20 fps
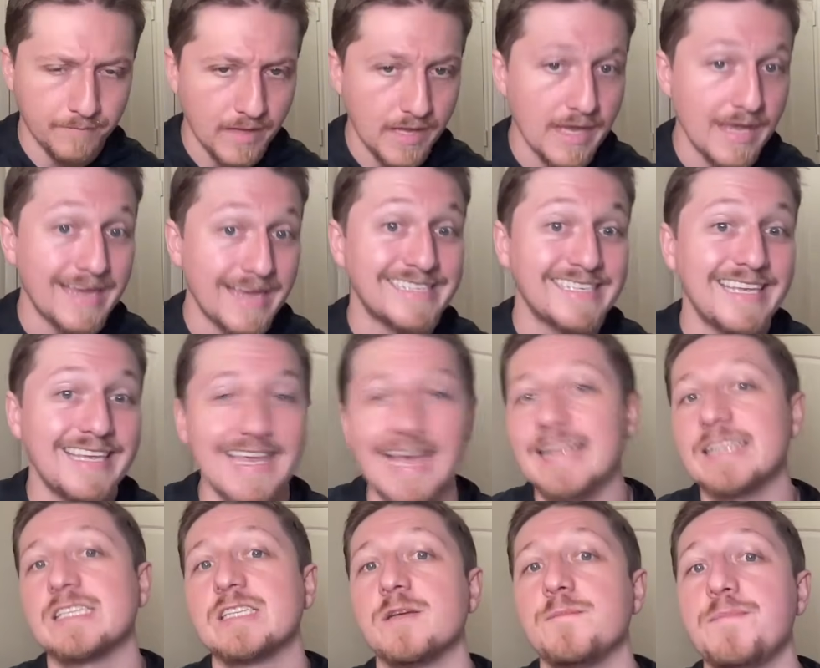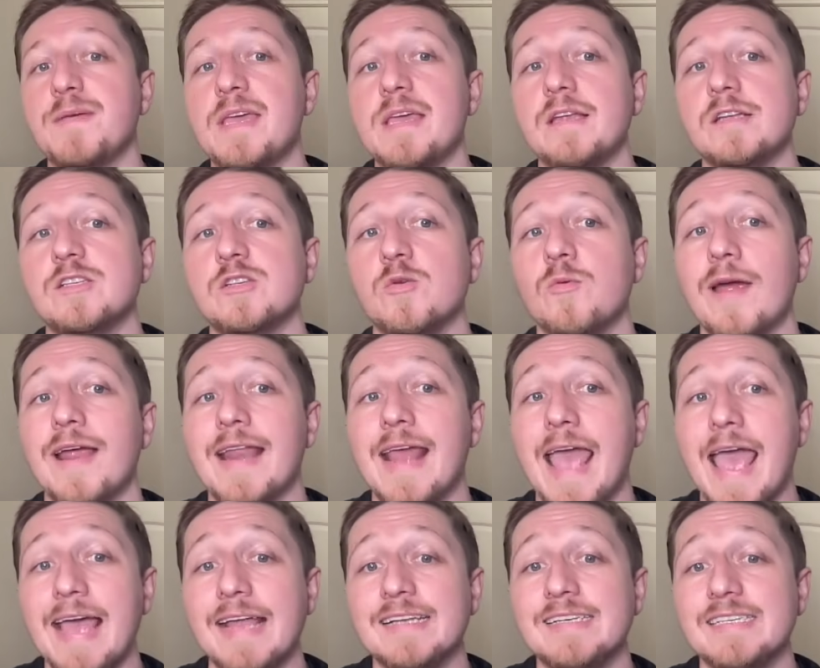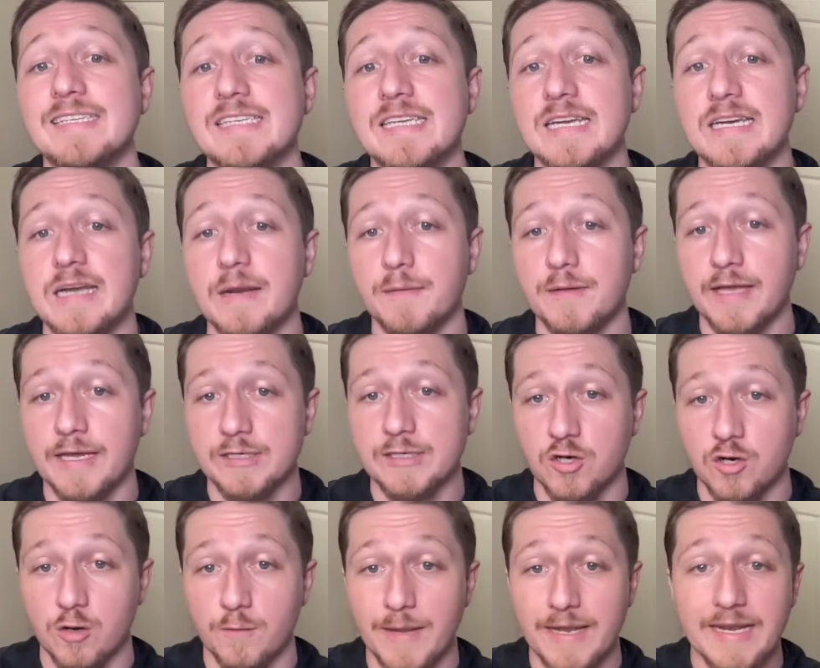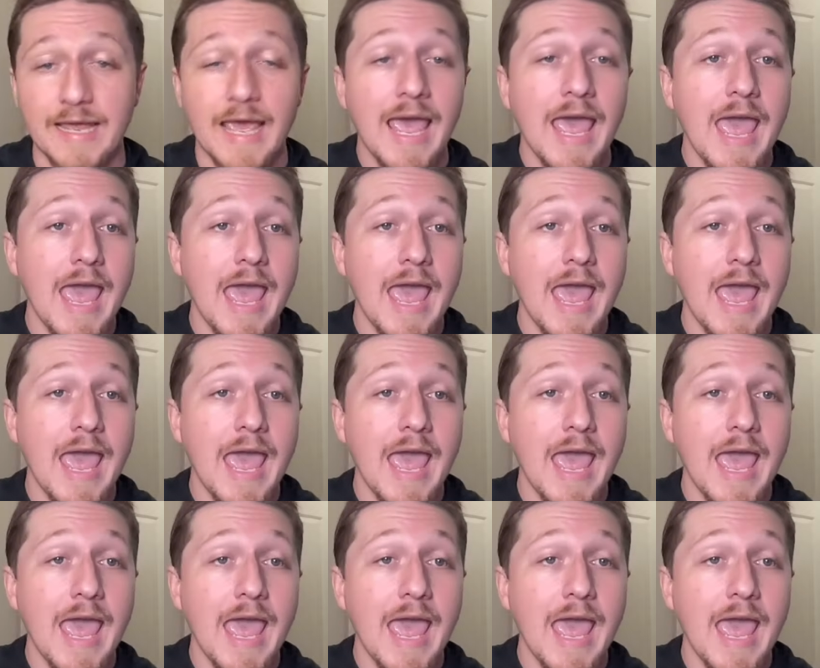He has yet to be to an NCAA tournament,